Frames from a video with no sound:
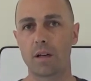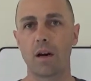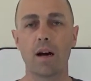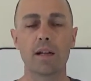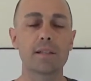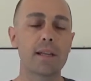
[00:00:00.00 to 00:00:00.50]

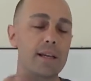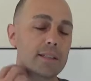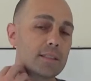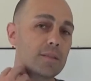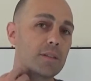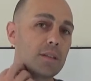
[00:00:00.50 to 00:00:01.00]

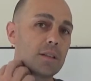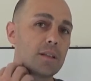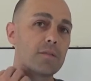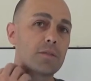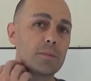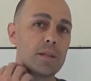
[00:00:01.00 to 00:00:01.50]
context of the
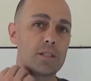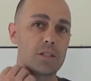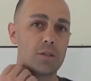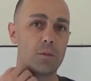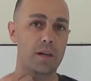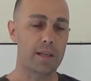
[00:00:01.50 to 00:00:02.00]

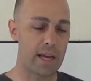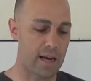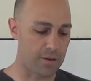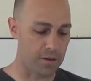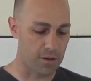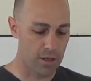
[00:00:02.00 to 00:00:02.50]
information you want to
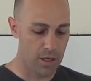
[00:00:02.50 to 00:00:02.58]
gather.